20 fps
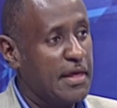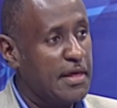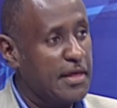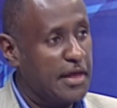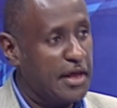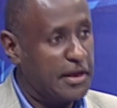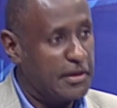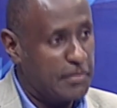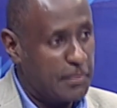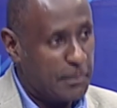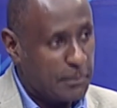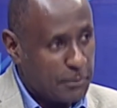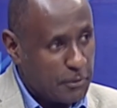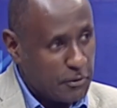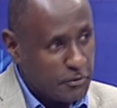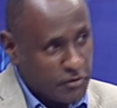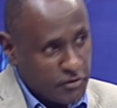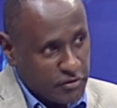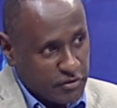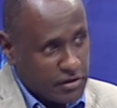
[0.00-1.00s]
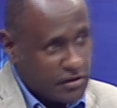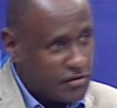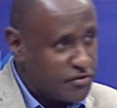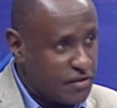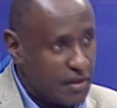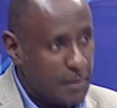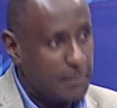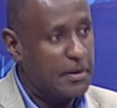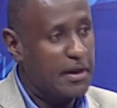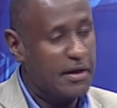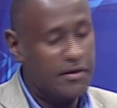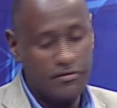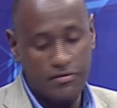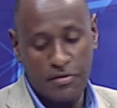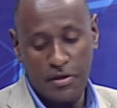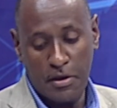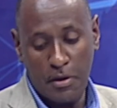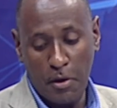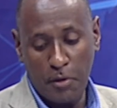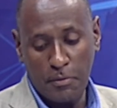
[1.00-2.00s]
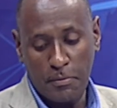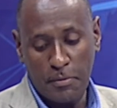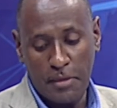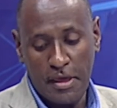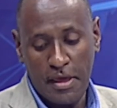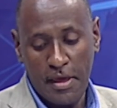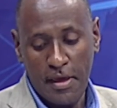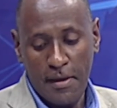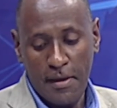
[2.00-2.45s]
and in the process destabilize the economy,